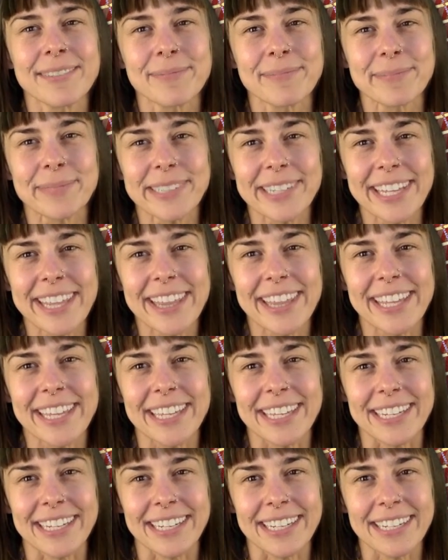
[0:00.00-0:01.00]
Breathe
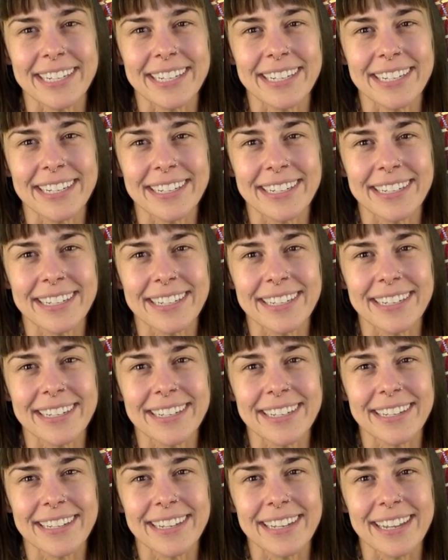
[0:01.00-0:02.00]
in
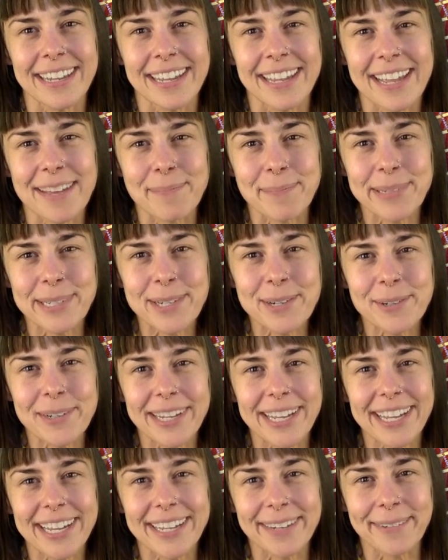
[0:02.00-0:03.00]
and be
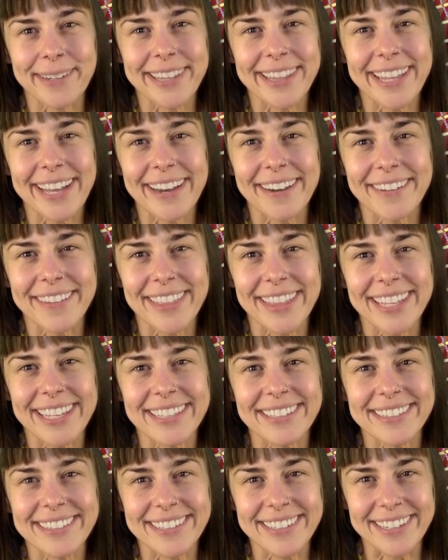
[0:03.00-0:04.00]
okay with how
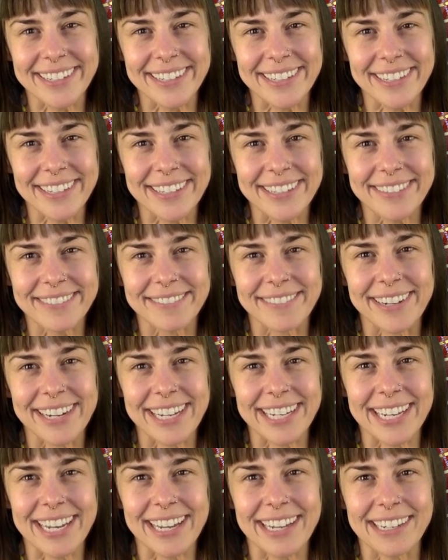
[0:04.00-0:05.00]
things are
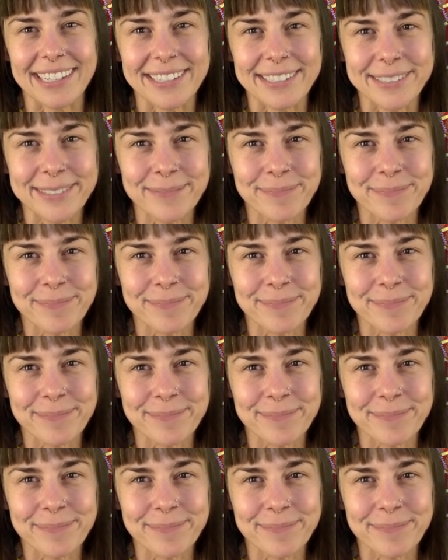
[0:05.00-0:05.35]
right now.